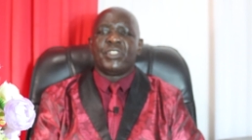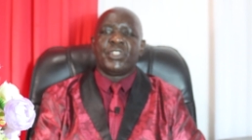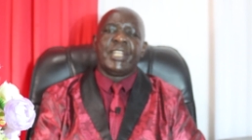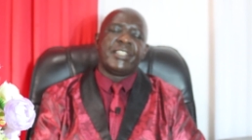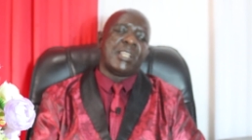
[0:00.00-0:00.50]

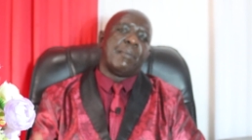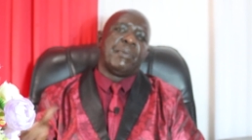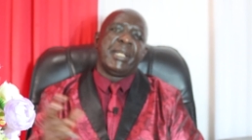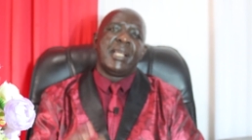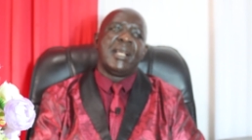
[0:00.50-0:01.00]
These things are
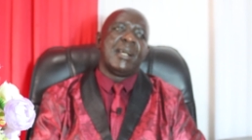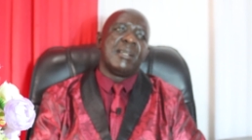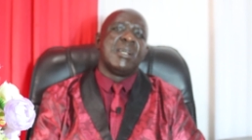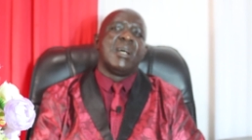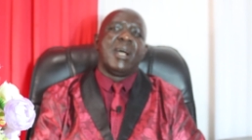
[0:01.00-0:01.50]
bringing
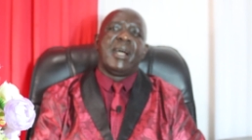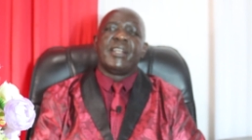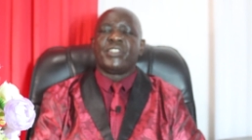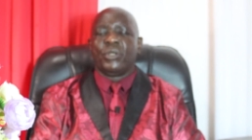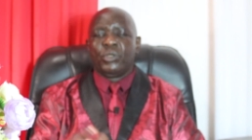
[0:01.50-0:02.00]

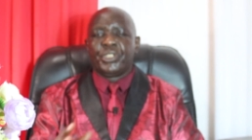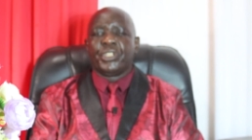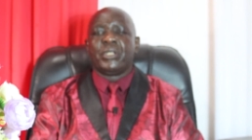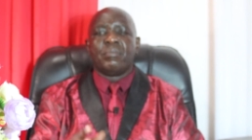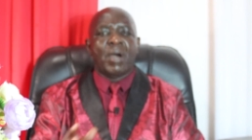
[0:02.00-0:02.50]
a
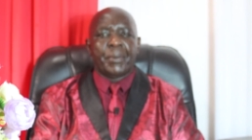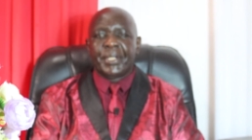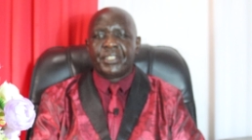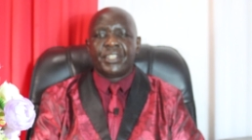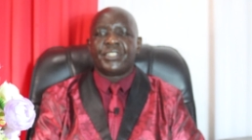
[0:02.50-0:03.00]
solution in
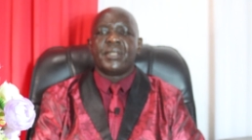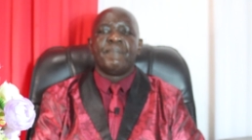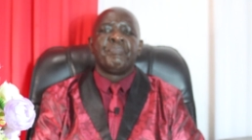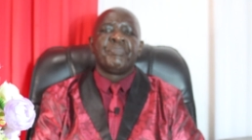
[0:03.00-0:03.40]
marriages,